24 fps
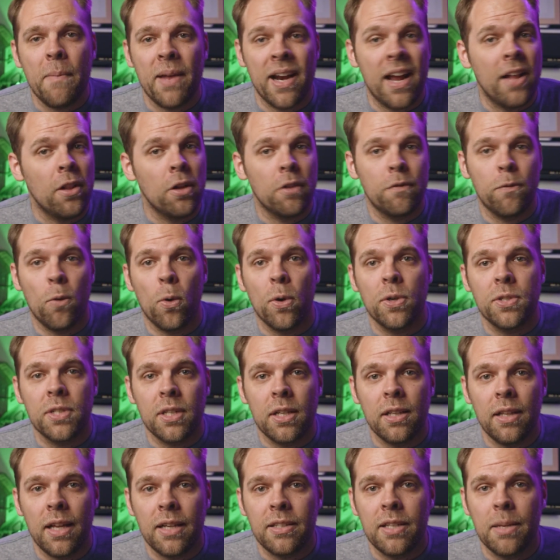and I look forward to
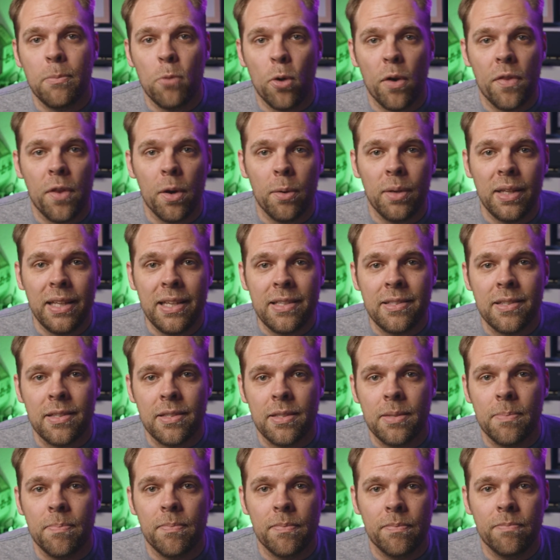collecting more of their
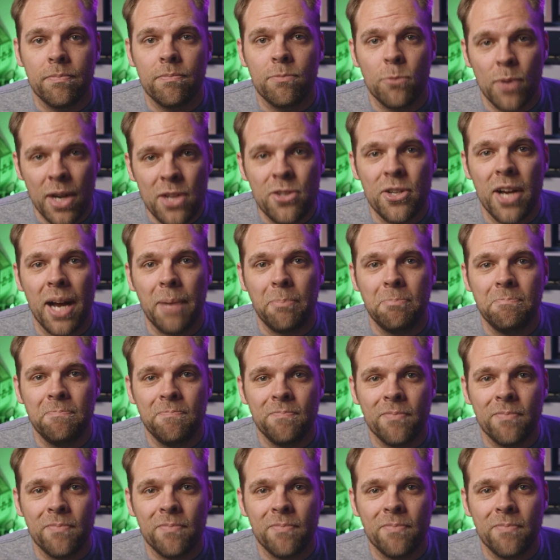releases. Great job.